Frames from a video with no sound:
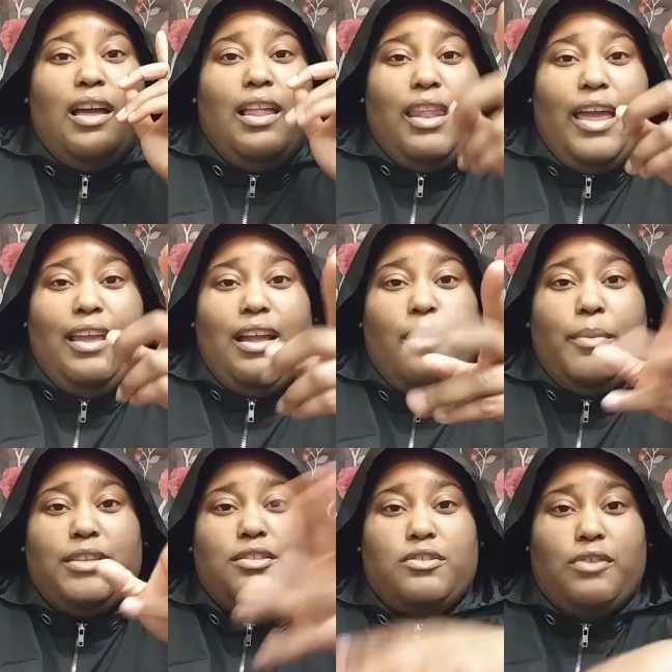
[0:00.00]
like, comment,
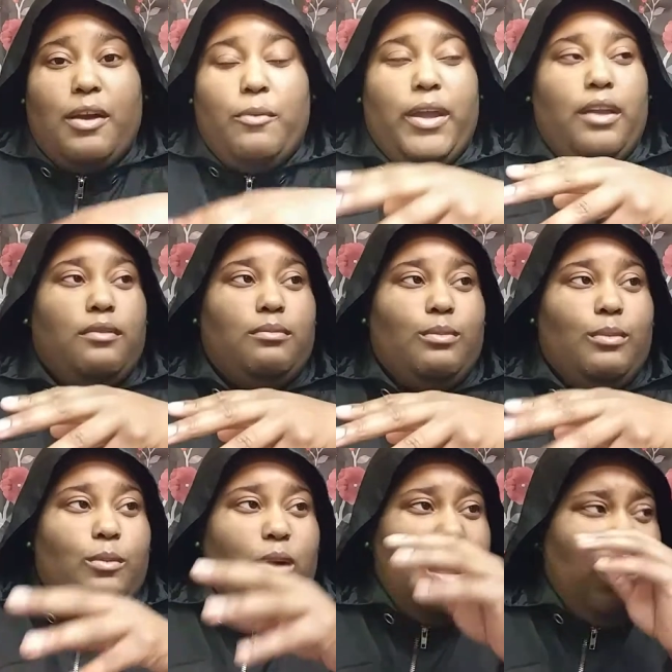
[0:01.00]
subscribe. Wait,
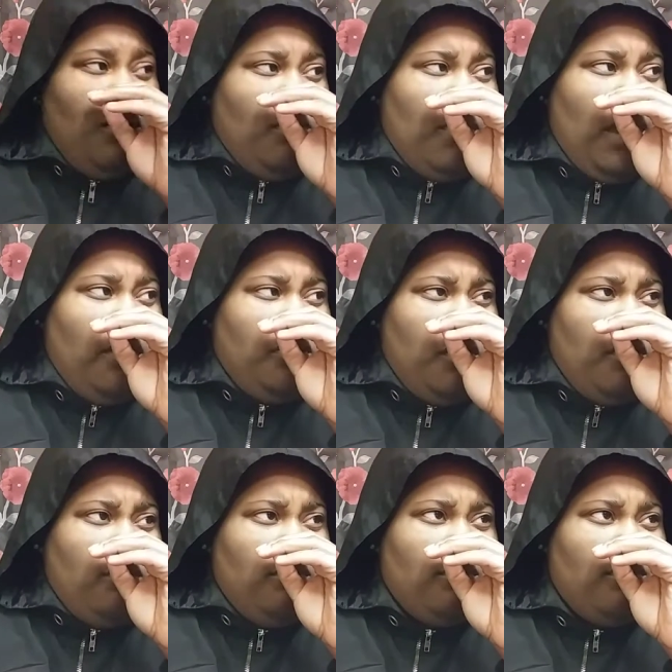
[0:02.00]
how do I outro?
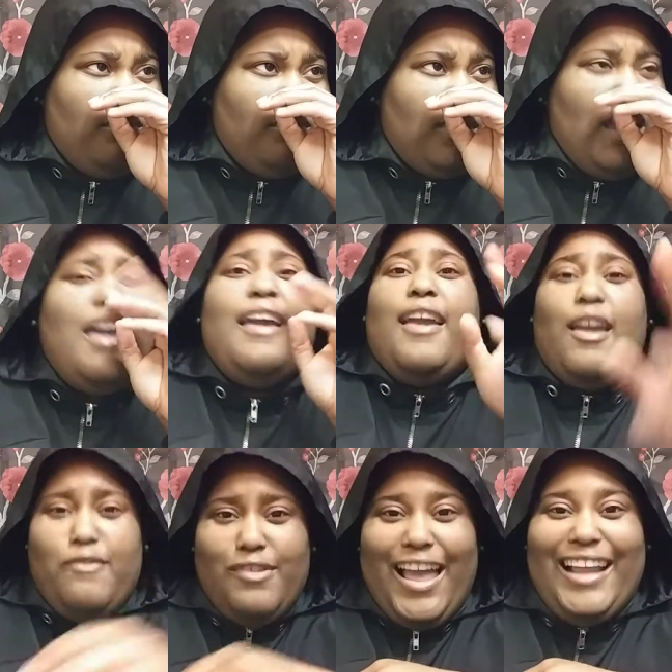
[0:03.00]
If
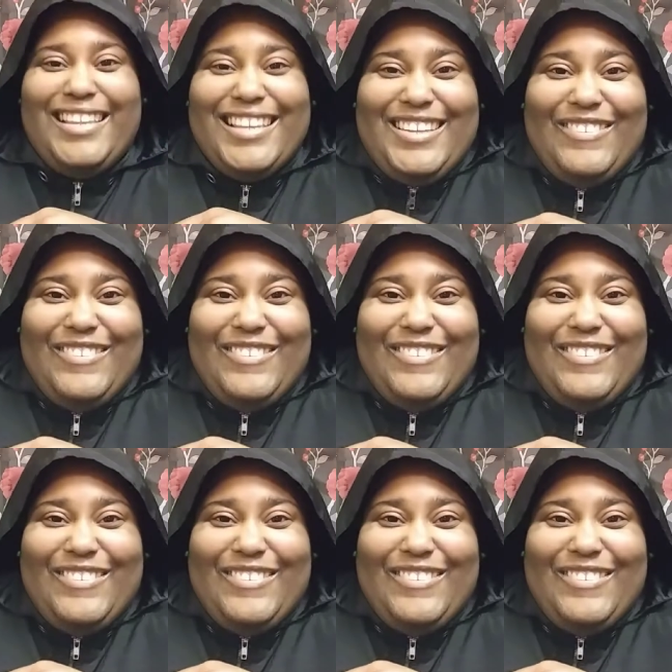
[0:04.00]
you like this